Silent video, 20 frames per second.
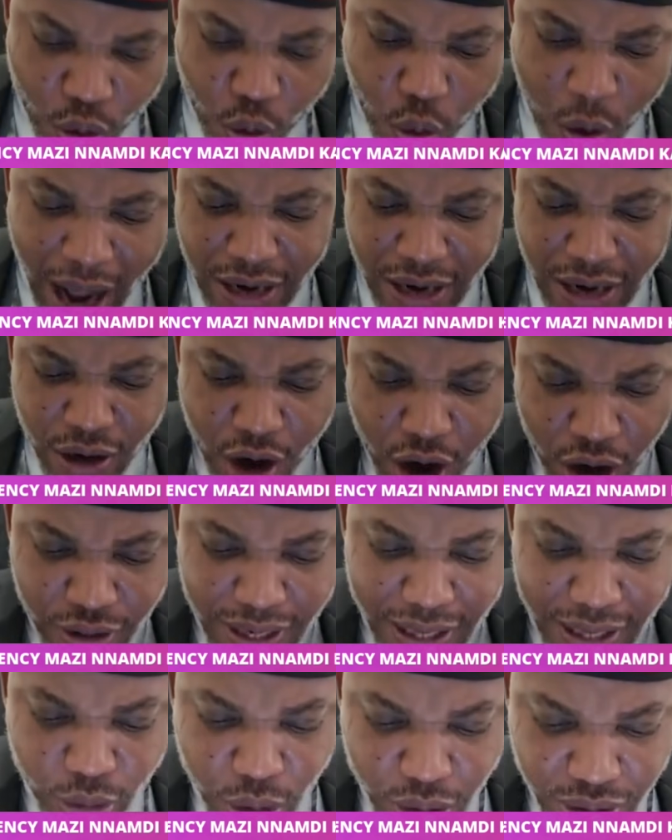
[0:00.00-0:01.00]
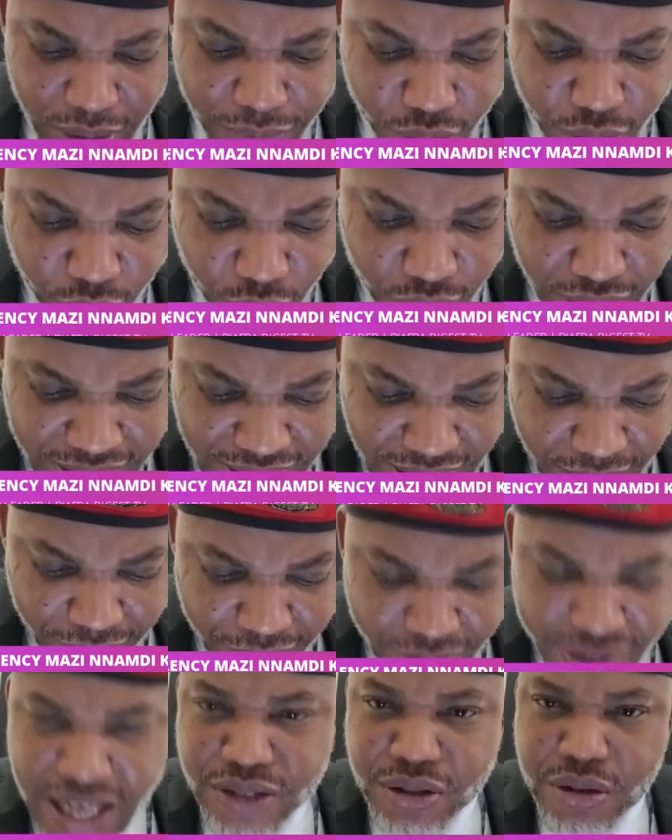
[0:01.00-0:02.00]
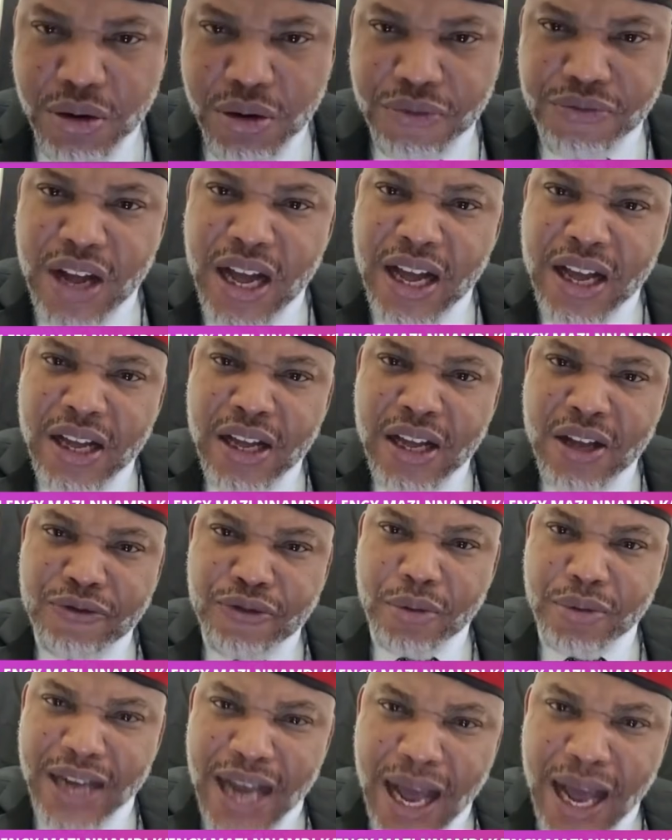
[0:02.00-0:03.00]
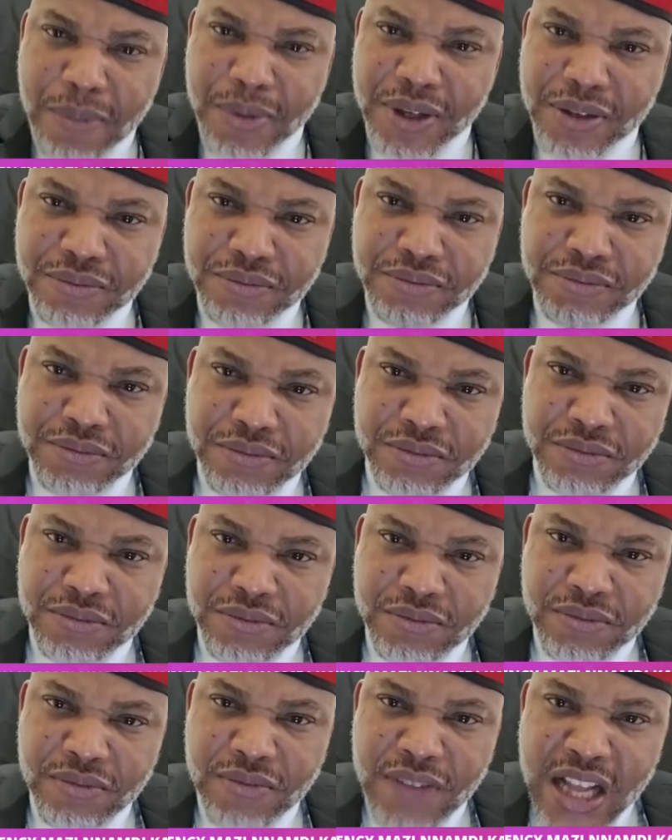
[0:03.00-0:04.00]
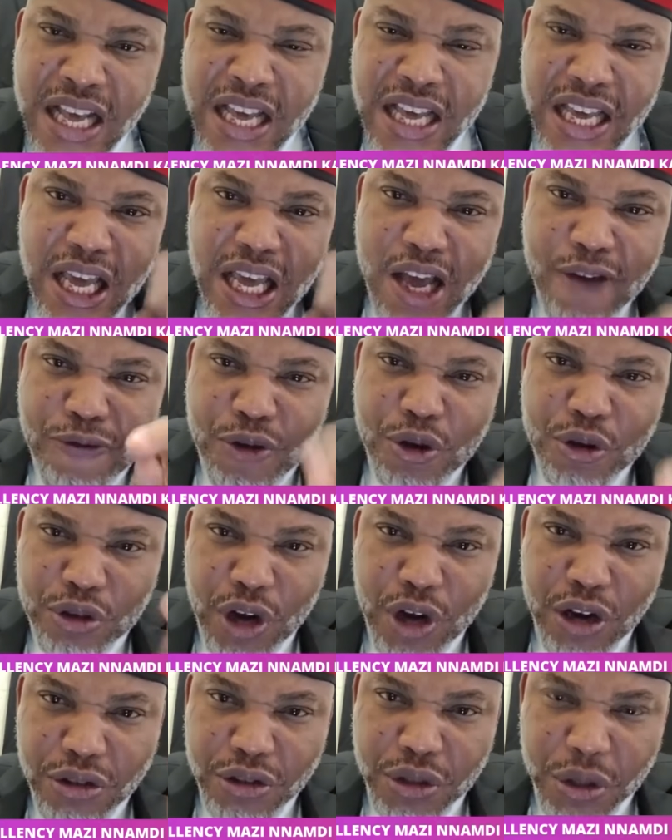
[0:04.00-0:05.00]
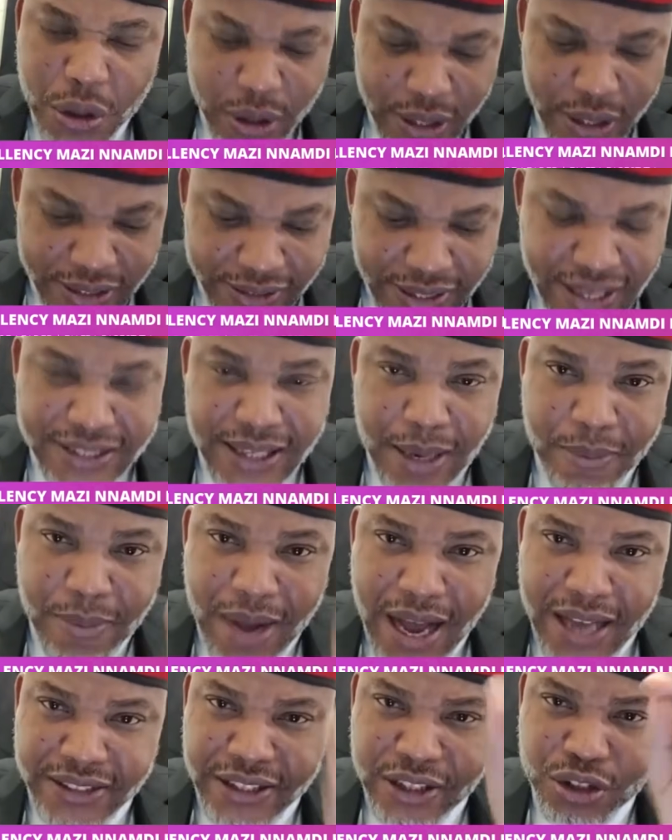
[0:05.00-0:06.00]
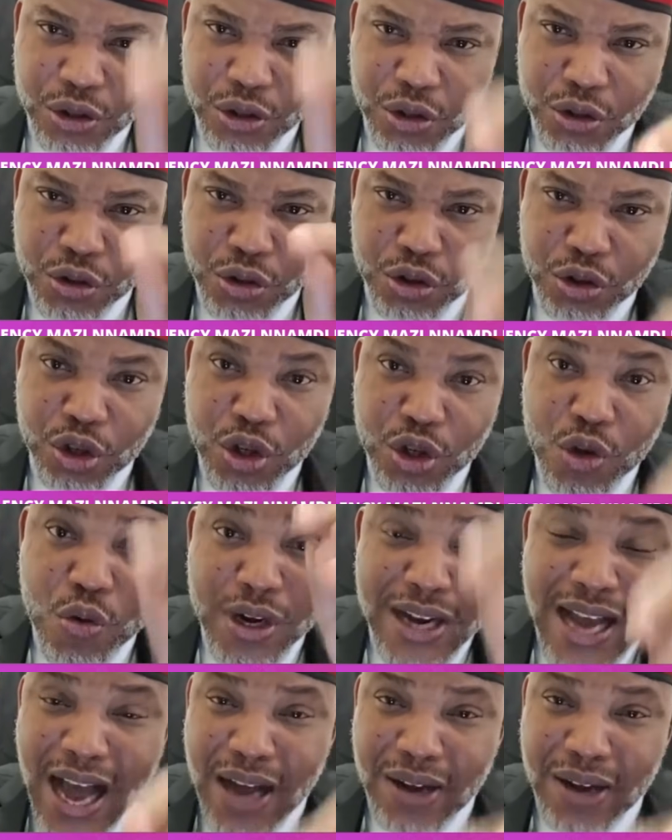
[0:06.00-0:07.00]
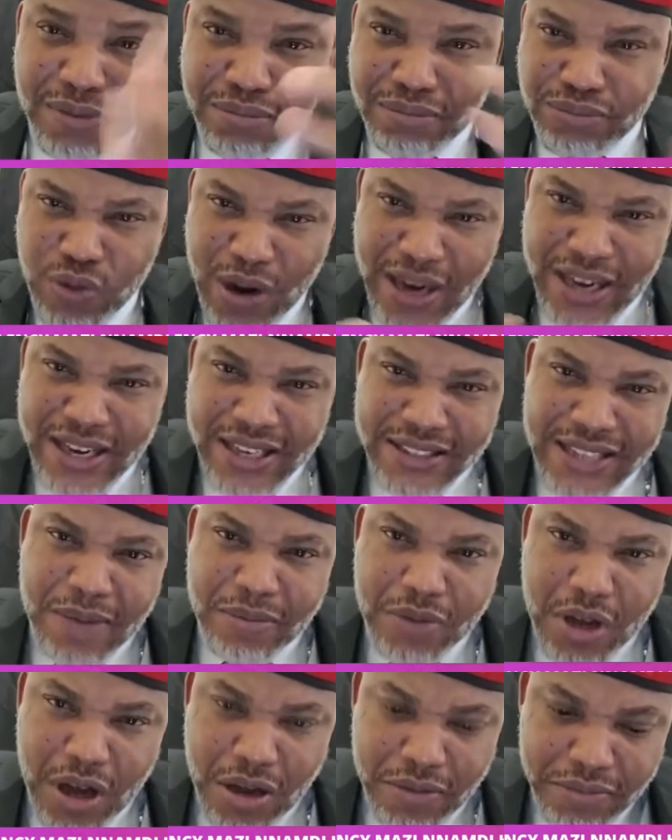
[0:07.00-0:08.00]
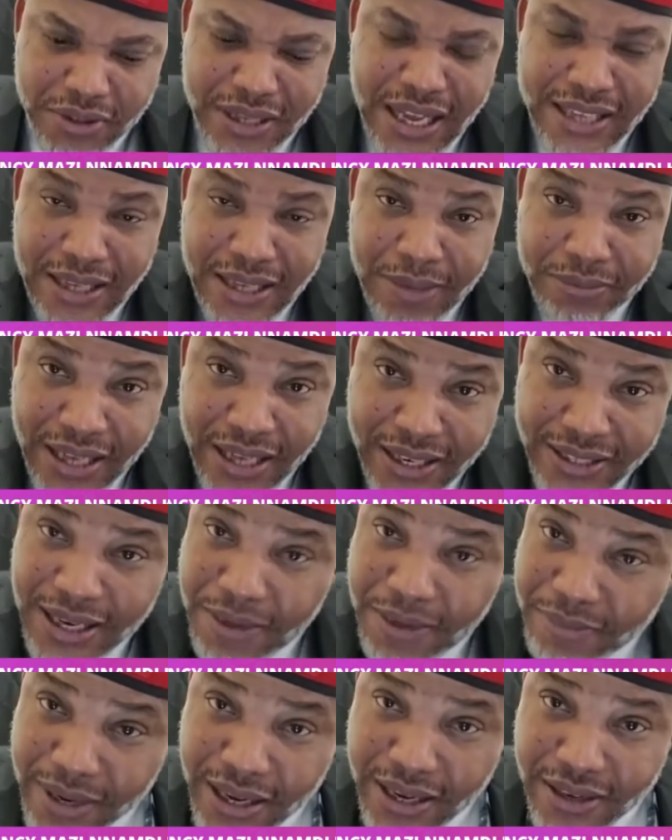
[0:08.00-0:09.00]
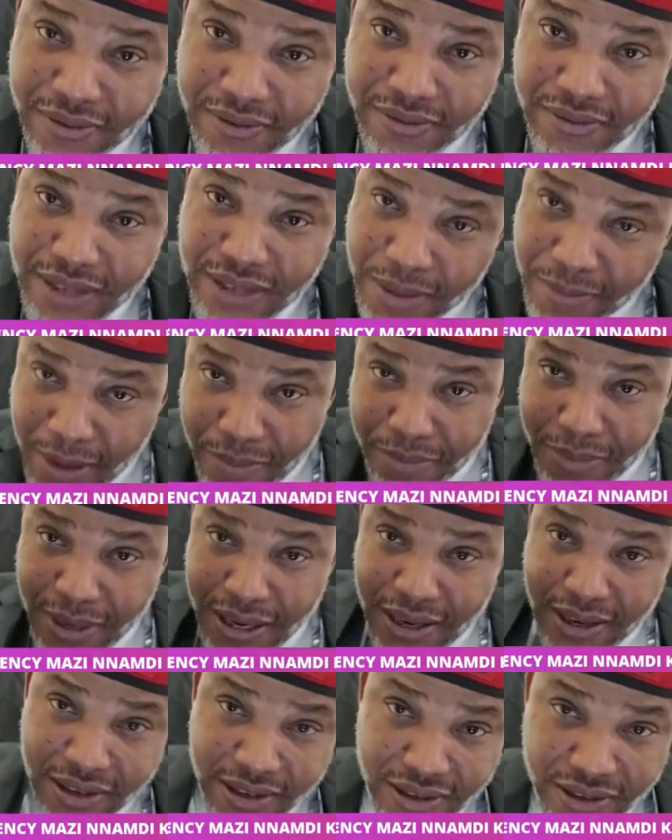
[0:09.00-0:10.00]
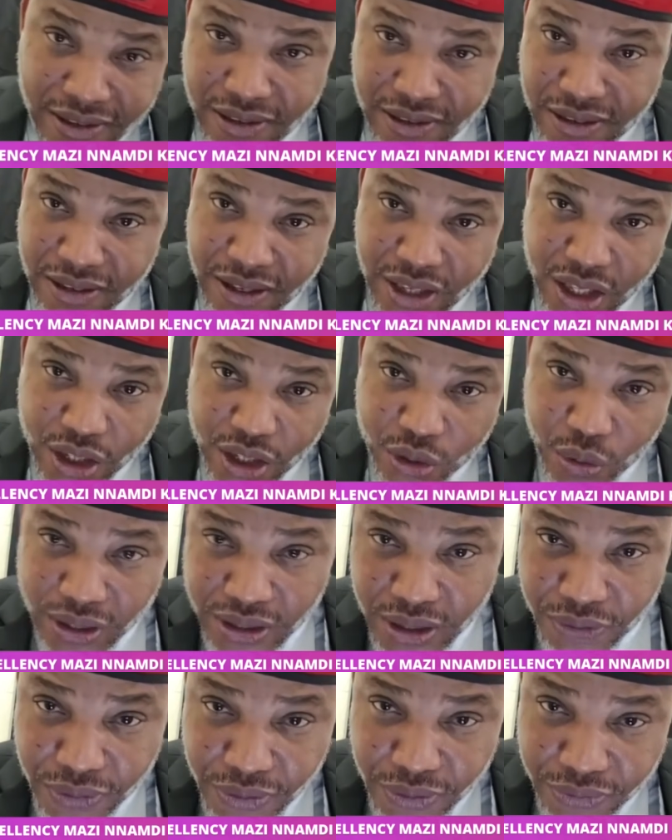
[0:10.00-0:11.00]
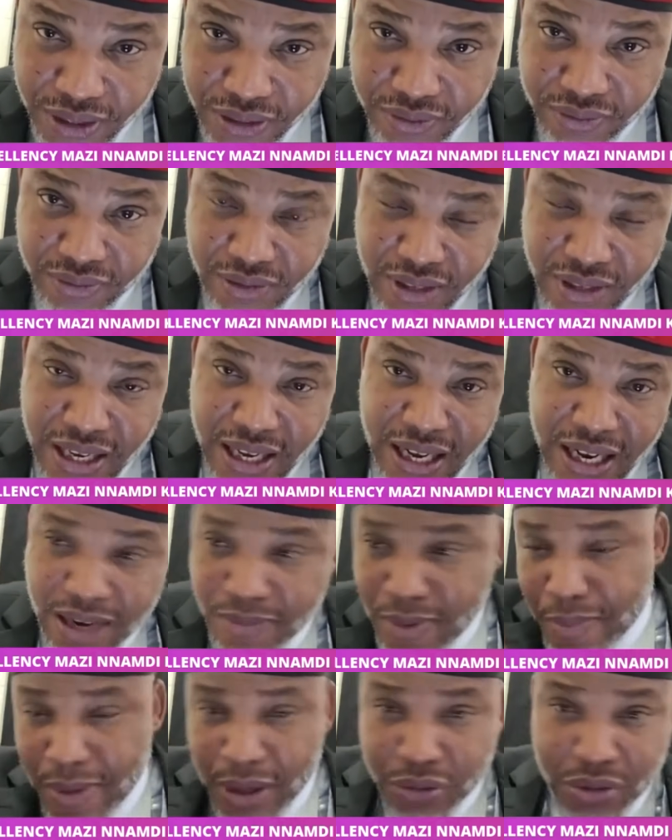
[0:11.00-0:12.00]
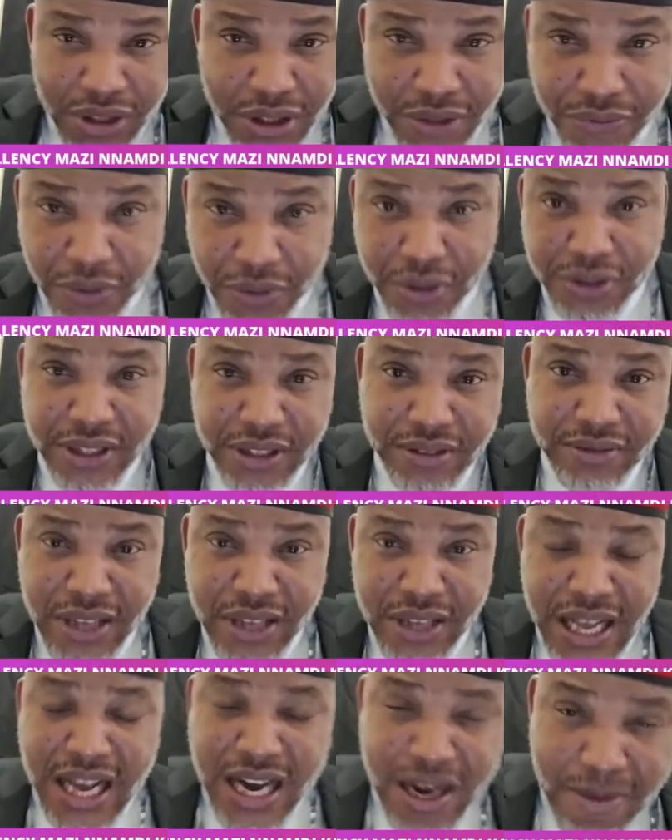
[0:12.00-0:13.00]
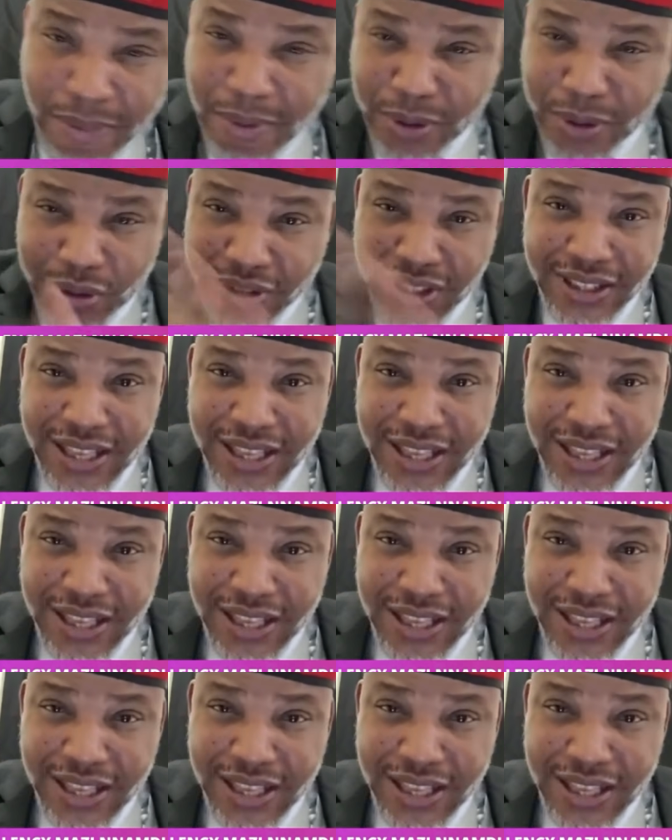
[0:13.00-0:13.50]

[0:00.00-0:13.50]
the 127 soldiers that have resigned so far from the army. If you don't do these things I'm asking you to do, you will, when the time comes, as I'm telling them now, remember 2015, remember 2014, remember